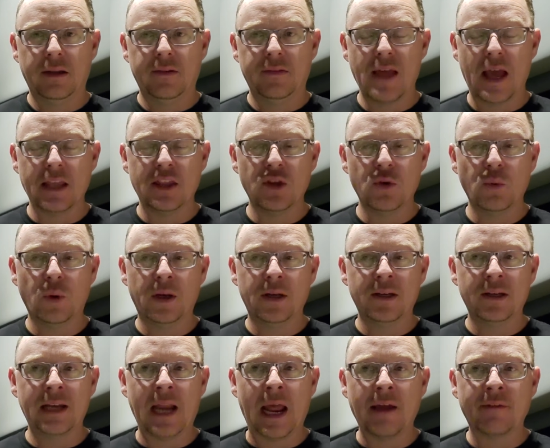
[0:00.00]
that you would
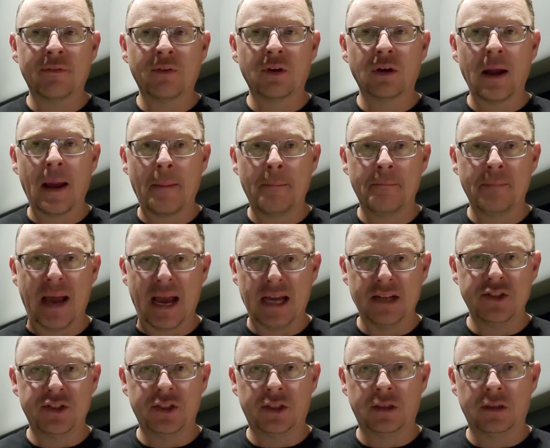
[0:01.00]
never
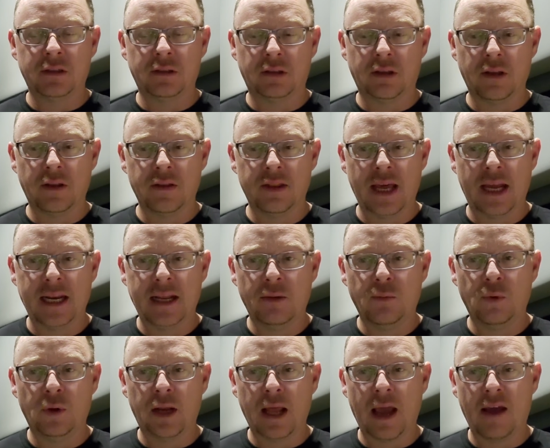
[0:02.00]
imagine that it
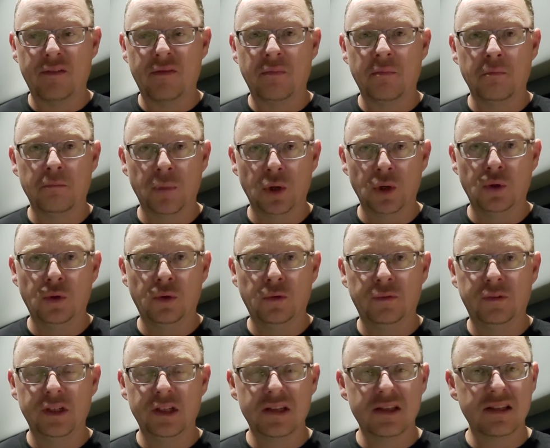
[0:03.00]
would have
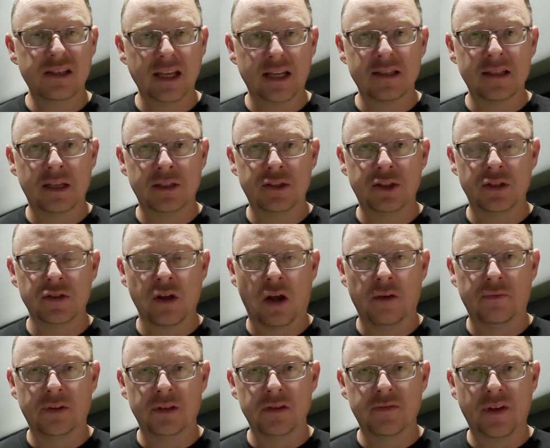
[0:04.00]
moved 6 inches
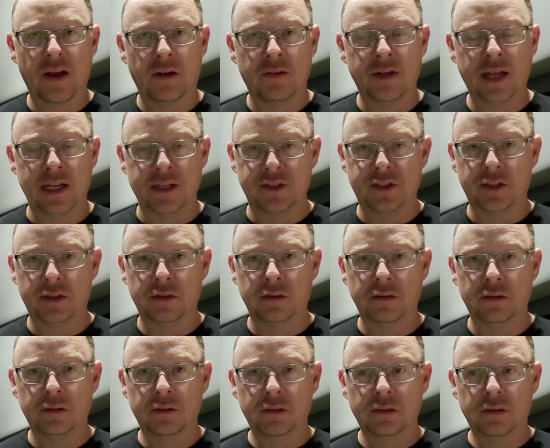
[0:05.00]
off its foundation
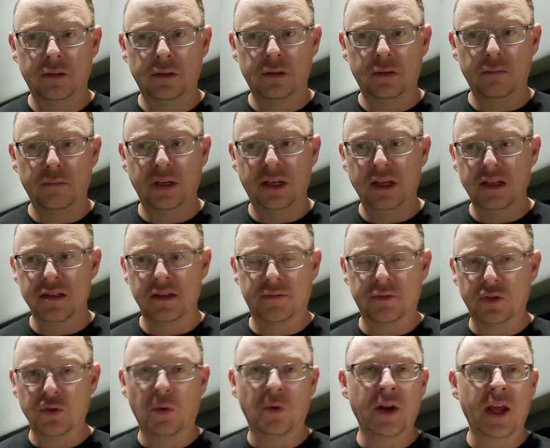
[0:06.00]
because of
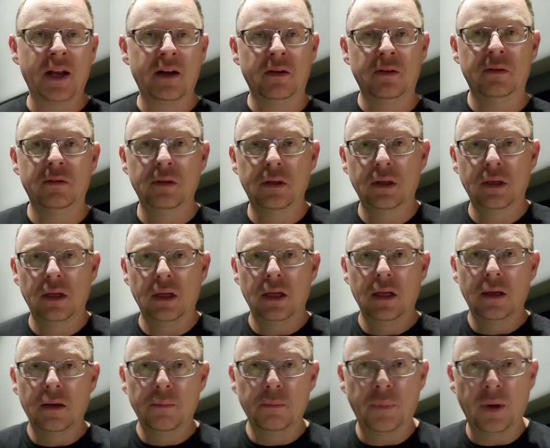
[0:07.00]
a tornado.
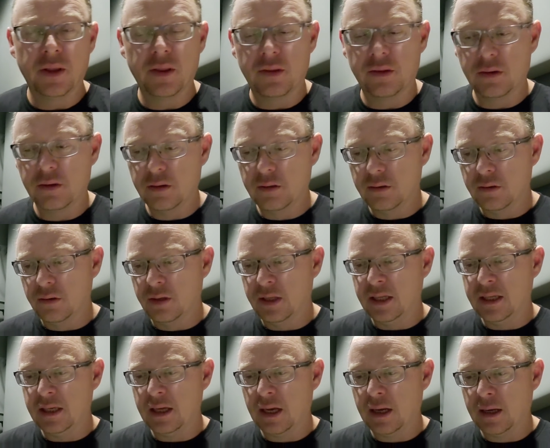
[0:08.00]
But
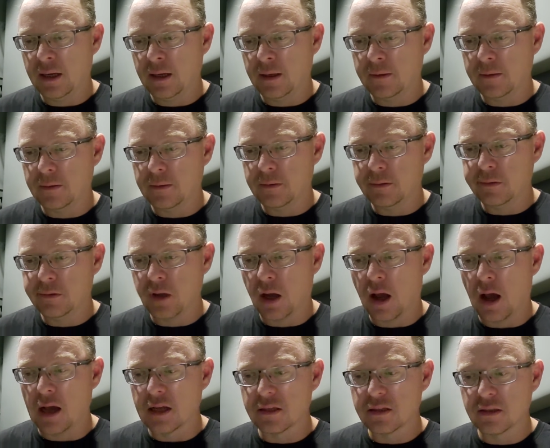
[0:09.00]

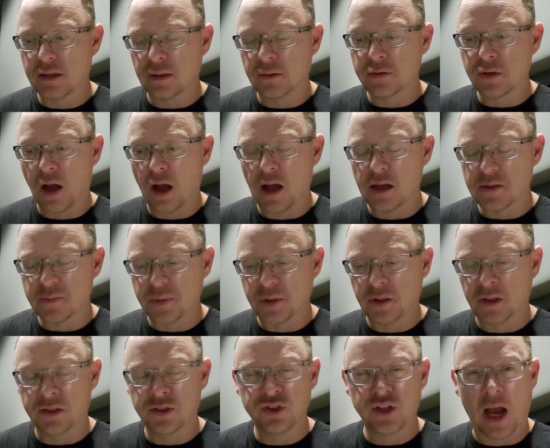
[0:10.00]
there was a
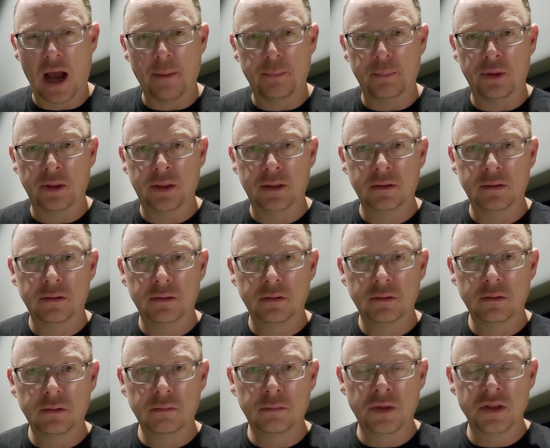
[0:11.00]
hospital in Joplin,
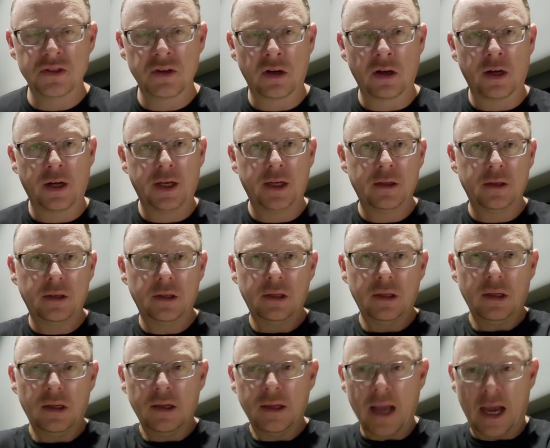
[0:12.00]
Missouri,
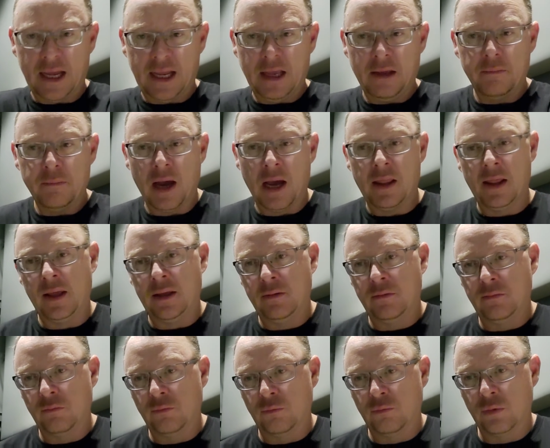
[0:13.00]
got hit by the
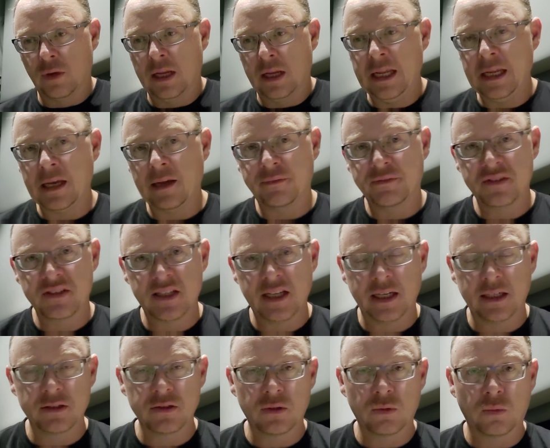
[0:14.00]

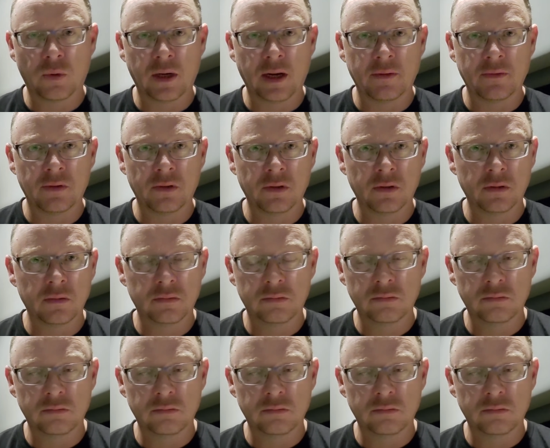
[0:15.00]
EF6 or whatever